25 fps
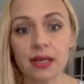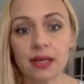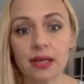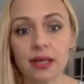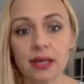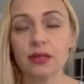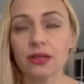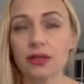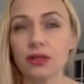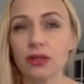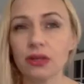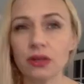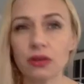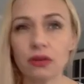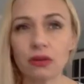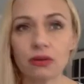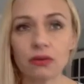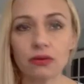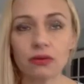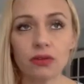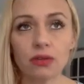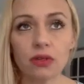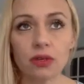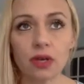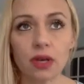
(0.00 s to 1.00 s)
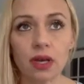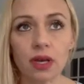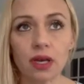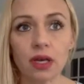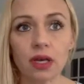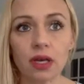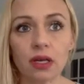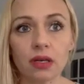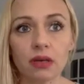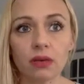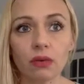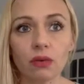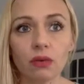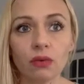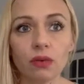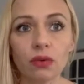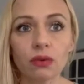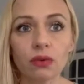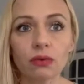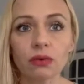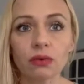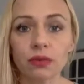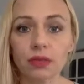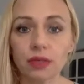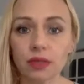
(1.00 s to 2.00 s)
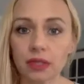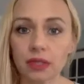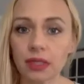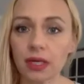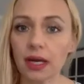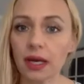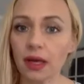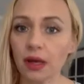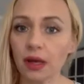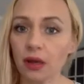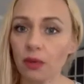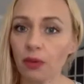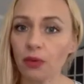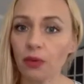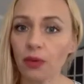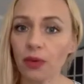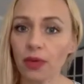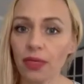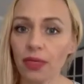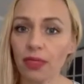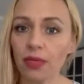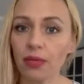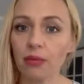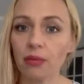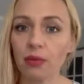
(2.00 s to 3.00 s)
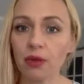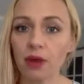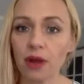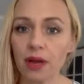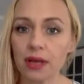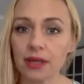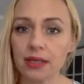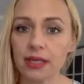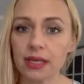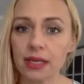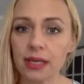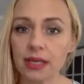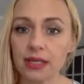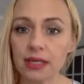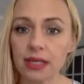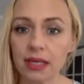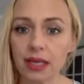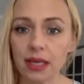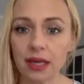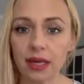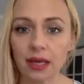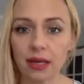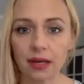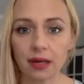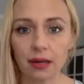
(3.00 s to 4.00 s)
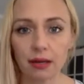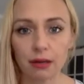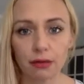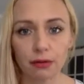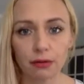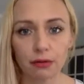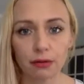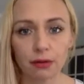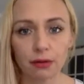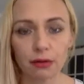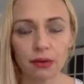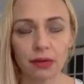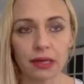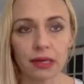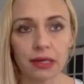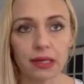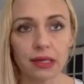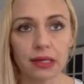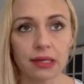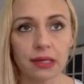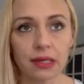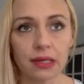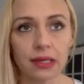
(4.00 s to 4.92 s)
is huge, and it will really help with the process and getting through it.